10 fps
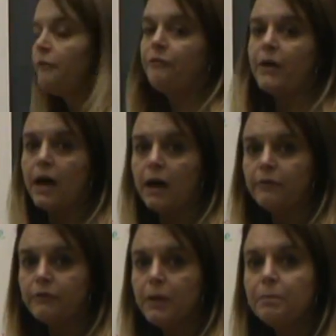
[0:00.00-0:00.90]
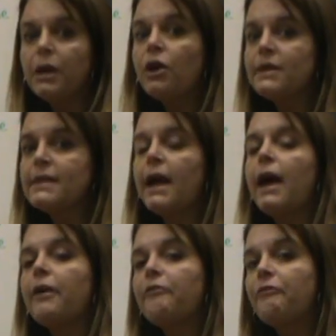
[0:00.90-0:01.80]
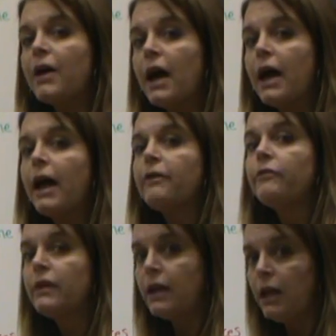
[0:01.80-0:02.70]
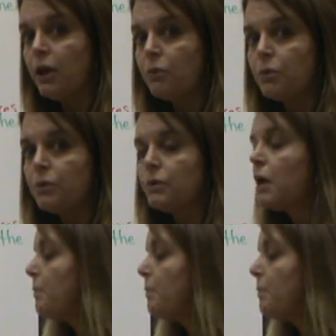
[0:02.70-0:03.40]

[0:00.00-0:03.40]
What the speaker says: 5, because I have 5 equal